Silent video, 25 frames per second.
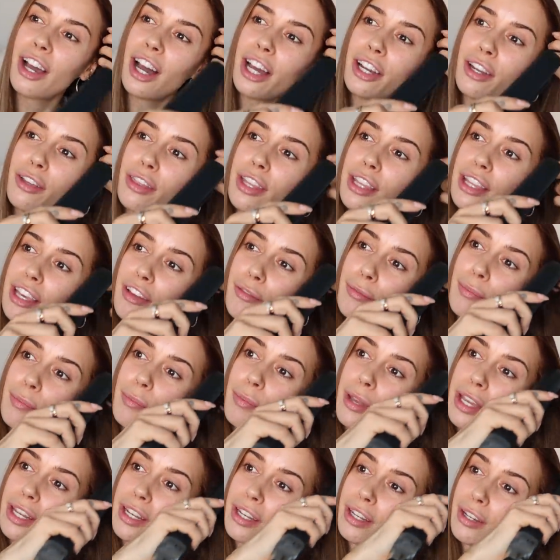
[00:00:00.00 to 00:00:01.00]
I don't think they've
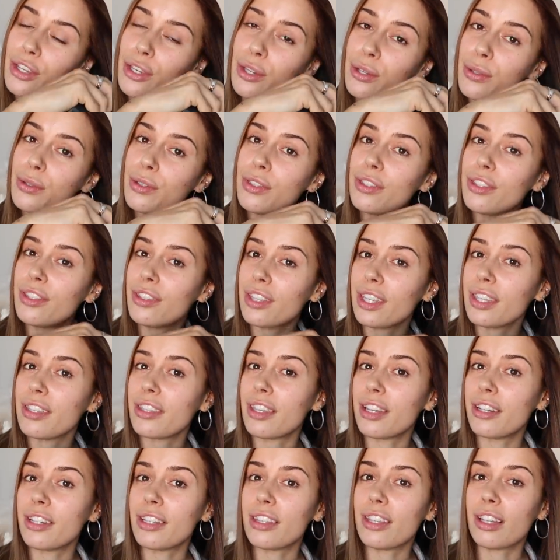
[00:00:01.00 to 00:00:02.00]
been used since
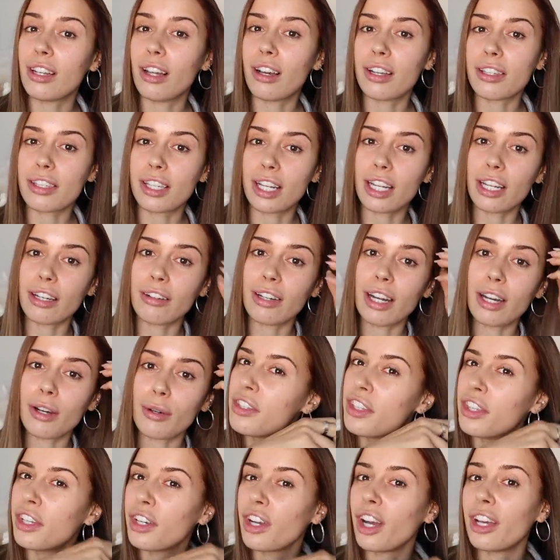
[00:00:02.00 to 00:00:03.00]
I did the last clear out
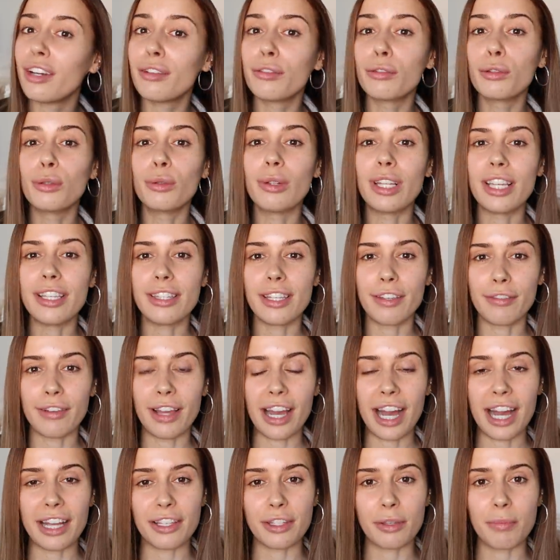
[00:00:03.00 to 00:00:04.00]
so the kind of rule is if it
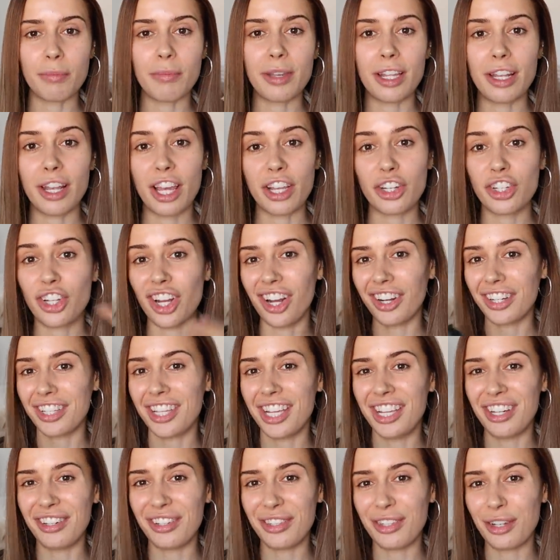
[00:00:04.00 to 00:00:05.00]
hasn't been like
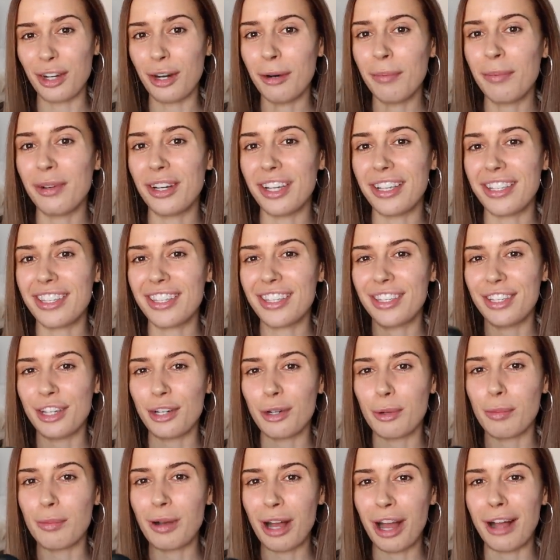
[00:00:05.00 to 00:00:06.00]
chucked in on top and it's
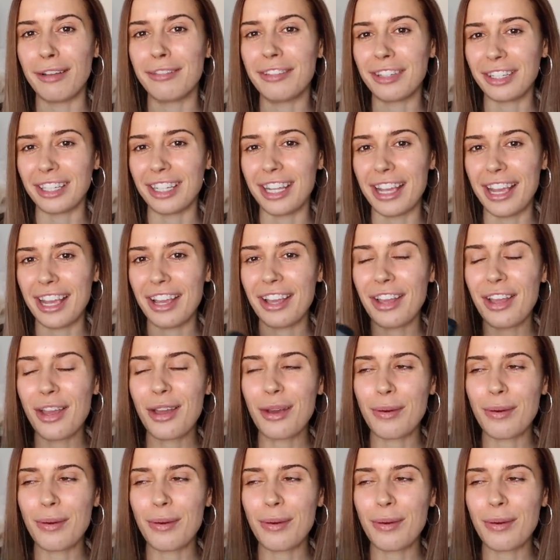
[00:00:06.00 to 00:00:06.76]
still perfectly